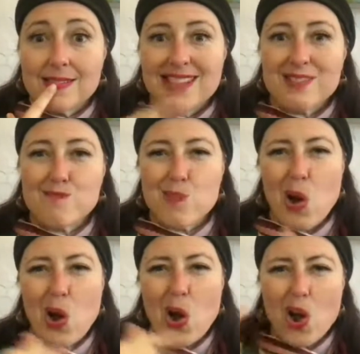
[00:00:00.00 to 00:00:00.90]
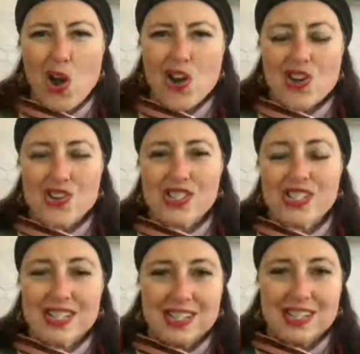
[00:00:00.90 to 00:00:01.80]
That's part
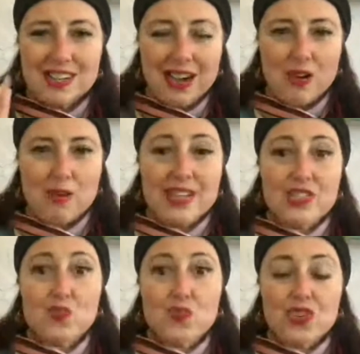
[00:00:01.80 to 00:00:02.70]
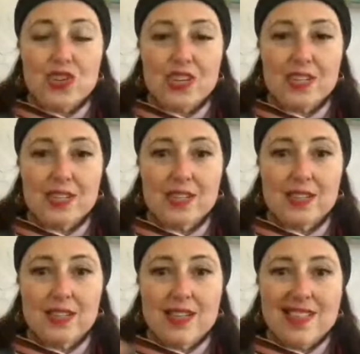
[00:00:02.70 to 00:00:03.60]
of how our brains work.
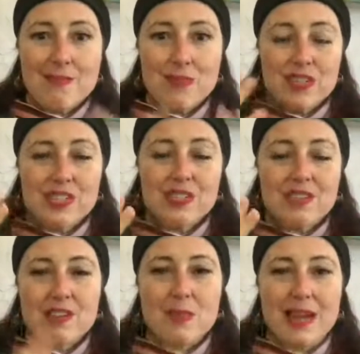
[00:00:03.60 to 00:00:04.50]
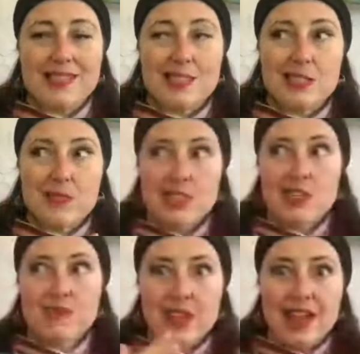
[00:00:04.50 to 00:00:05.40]
They put us on autopilot so that we
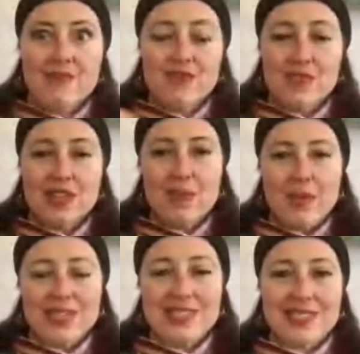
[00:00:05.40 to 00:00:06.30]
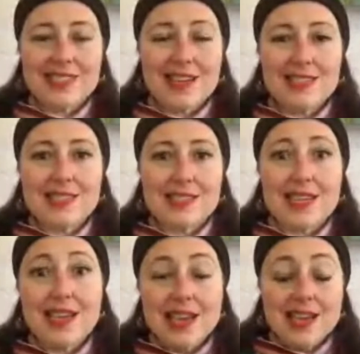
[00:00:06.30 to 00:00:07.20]
don't have to think about these things
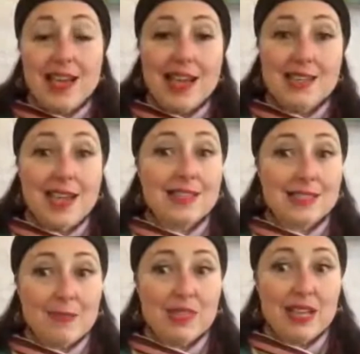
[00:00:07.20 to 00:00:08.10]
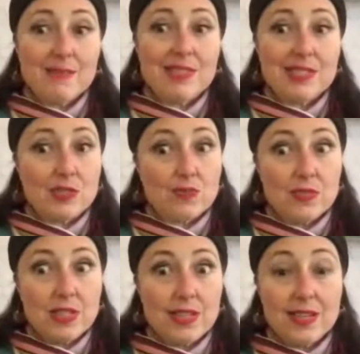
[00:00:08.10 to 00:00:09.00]
constantly. And yet, sometimes it's a
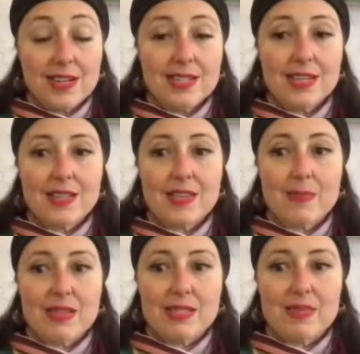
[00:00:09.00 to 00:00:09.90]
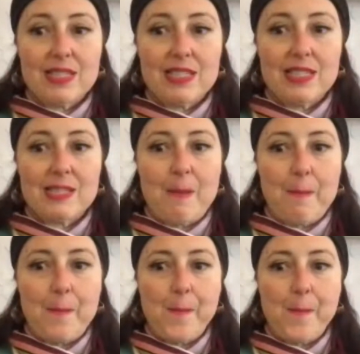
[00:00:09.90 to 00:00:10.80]
really good idea to think about some of these things.
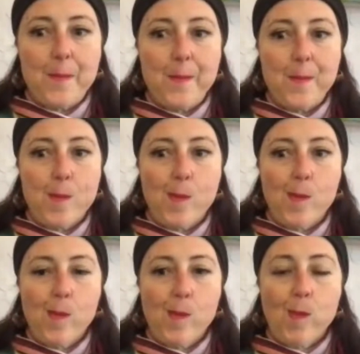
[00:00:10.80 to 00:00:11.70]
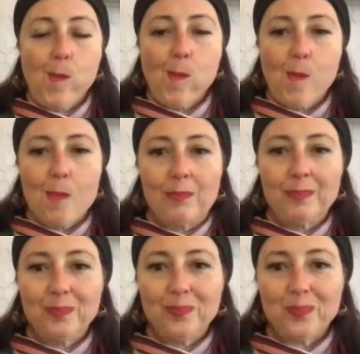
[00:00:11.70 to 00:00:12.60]

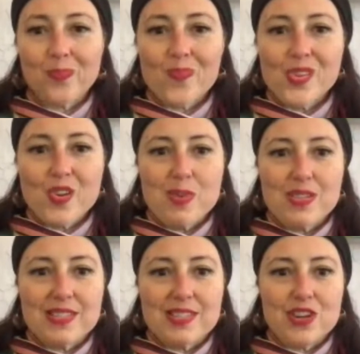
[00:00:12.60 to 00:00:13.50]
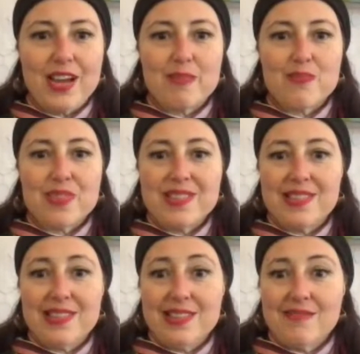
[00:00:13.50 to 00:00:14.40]
Mm-hmm. Cobalt says, or how to breathe
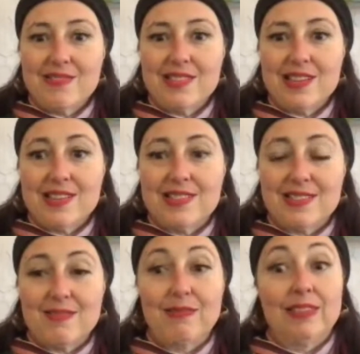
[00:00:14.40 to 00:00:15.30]
and eat a croissant.